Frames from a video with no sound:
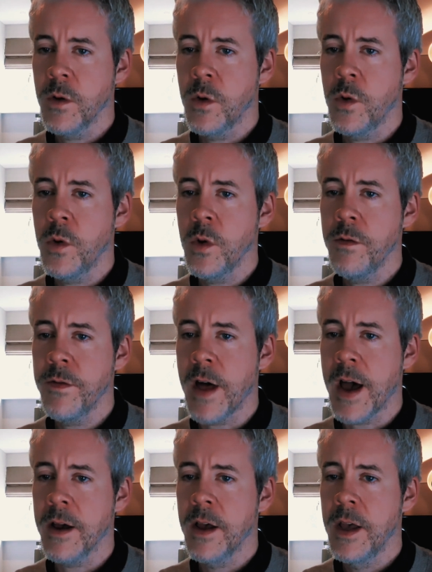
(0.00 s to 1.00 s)
All of
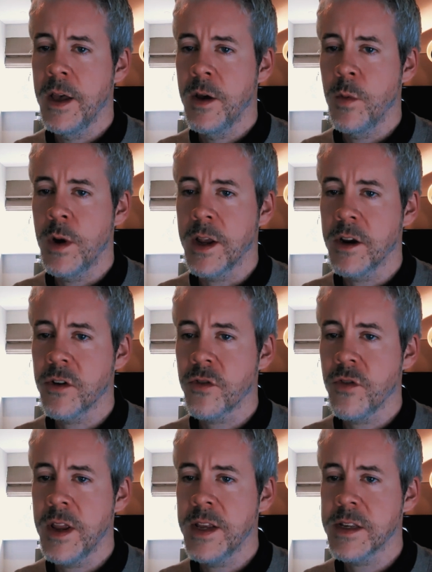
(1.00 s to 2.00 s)
that will
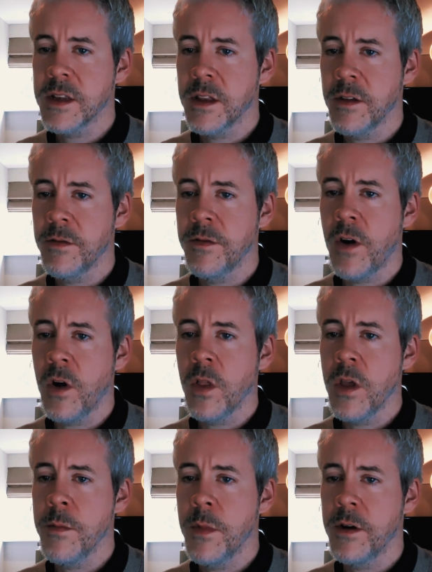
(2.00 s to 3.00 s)
increase the
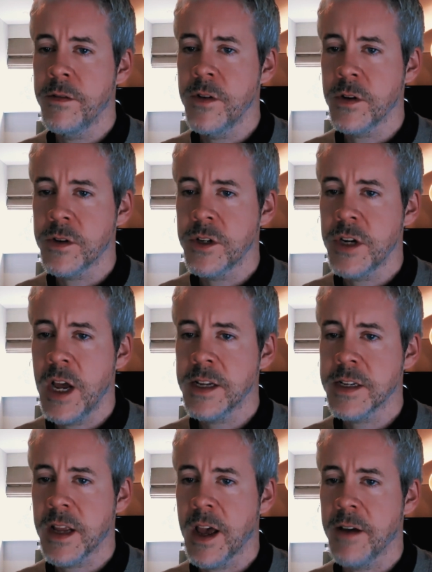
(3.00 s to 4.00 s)
volume of your
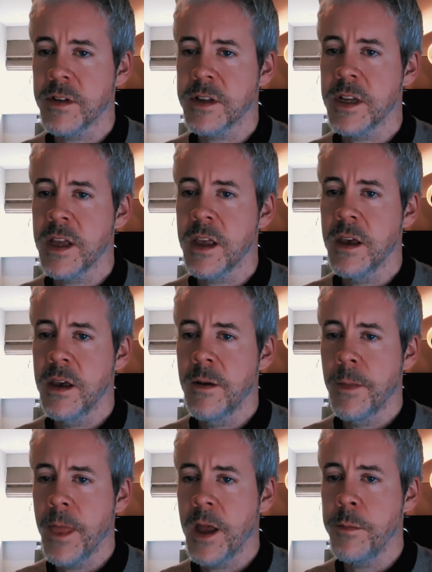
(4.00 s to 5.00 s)
chest cavity
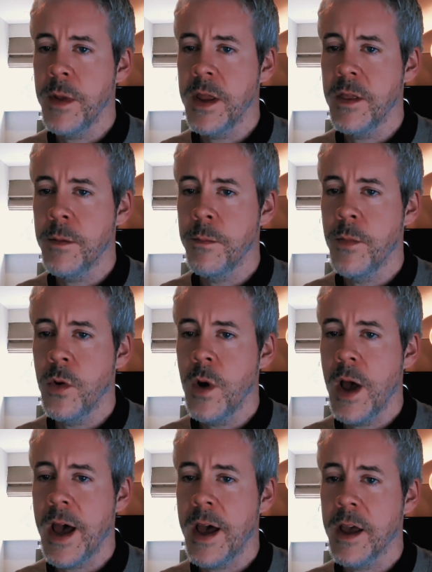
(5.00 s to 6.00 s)
and mean that
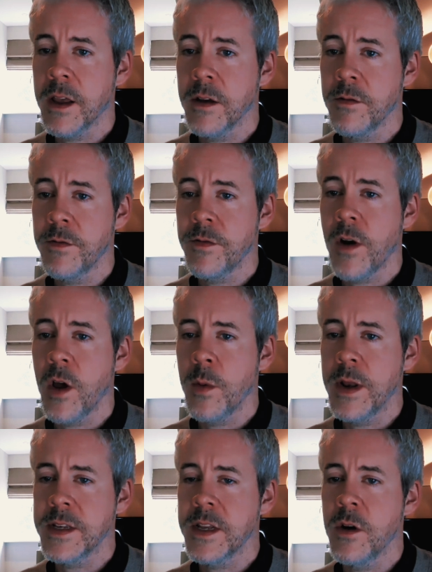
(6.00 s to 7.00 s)
more air can flow
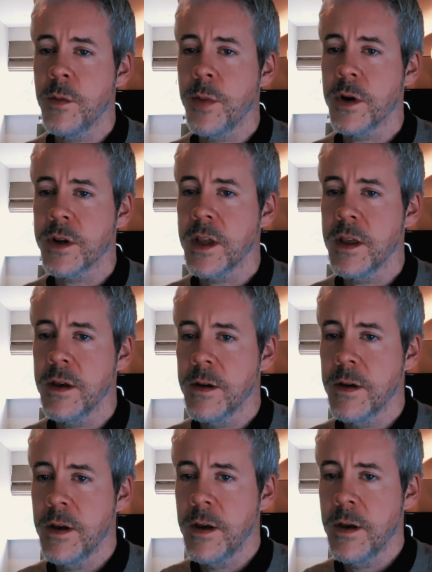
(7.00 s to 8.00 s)
into your body.
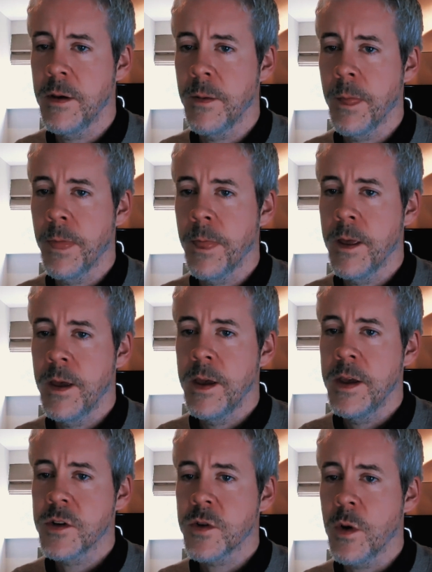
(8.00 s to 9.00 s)

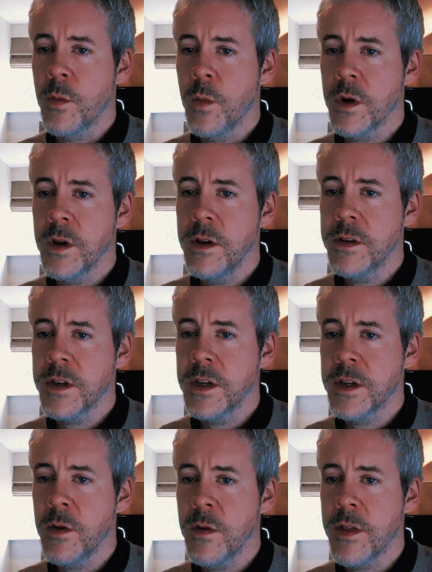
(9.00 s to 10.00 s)
So I want you to
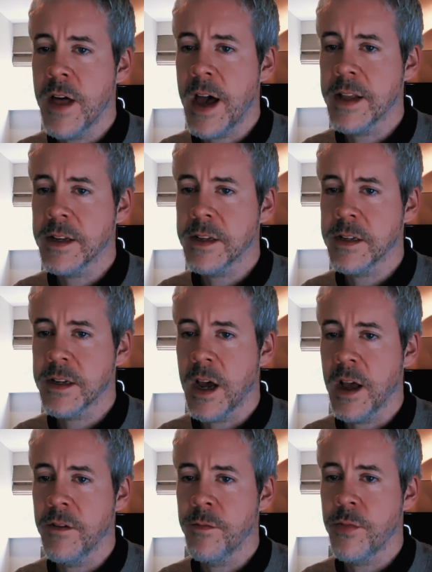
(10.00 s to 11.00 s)
do that
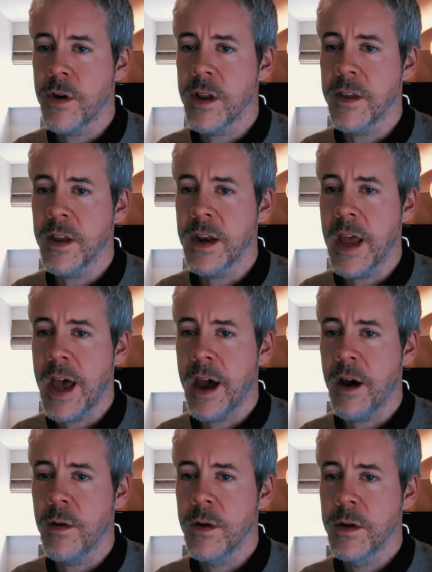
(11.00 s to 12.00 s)
style of breathing
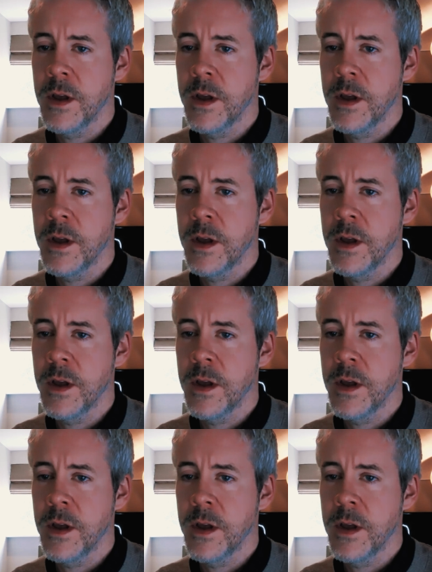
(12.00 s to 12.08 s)
now.